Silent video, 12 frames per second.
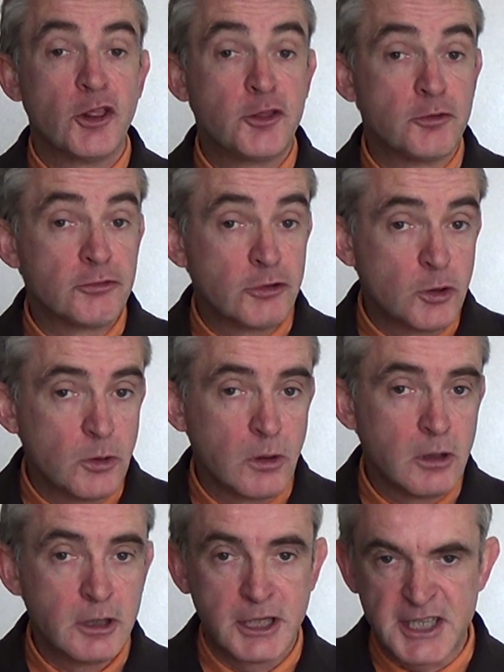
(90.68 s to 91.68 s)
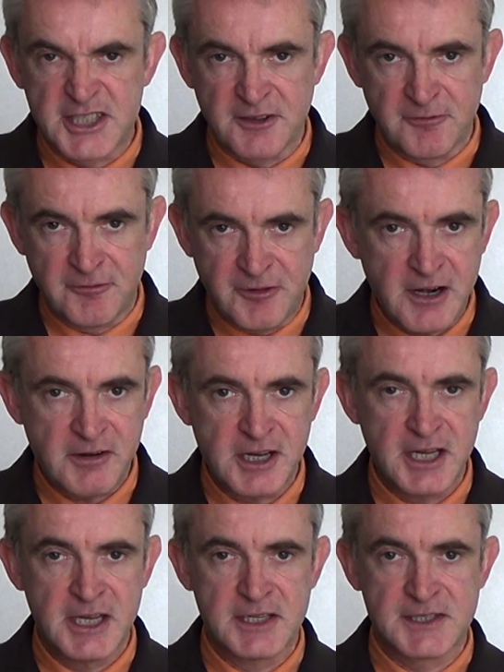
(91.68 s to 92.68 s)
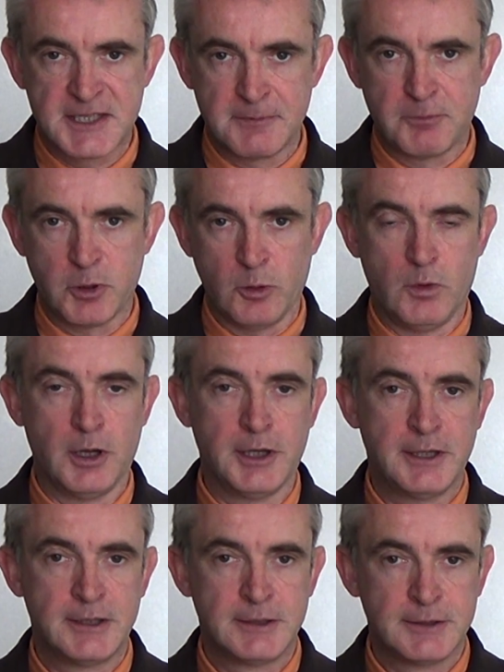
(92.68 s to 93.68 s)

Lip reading: The rule is a very simple one.